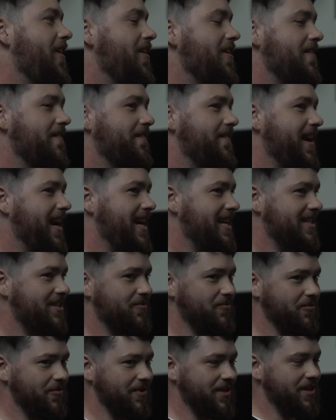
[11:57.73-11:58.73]
hard and
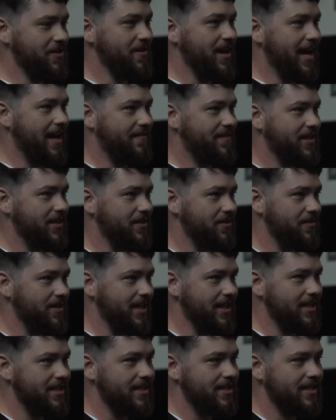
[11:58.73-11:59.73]
fast rule that you have to do
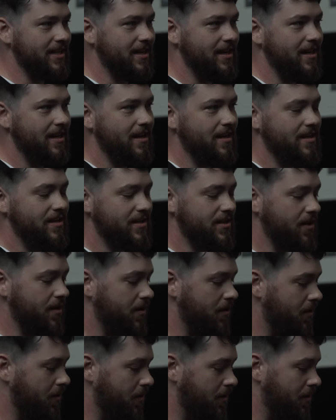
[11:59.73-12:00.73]
this.
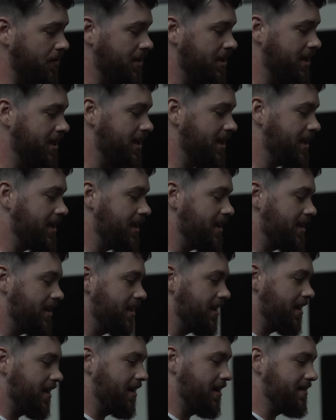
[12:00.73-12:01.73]
So
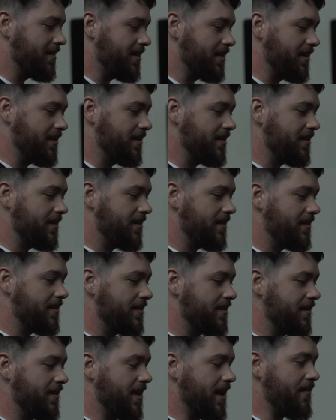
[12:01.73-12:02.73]
uh,
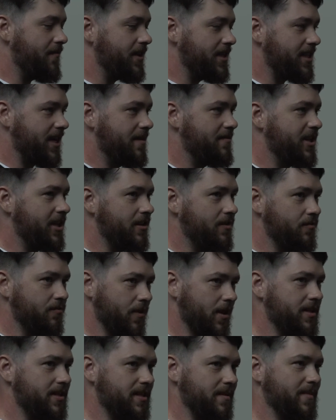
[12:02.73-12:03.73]
every time that you
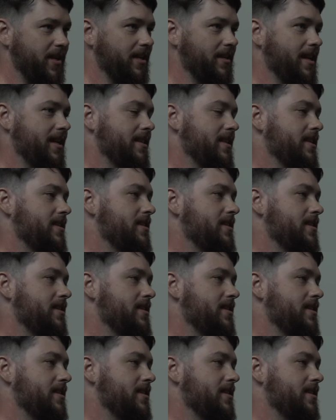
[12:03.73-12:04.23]
run something like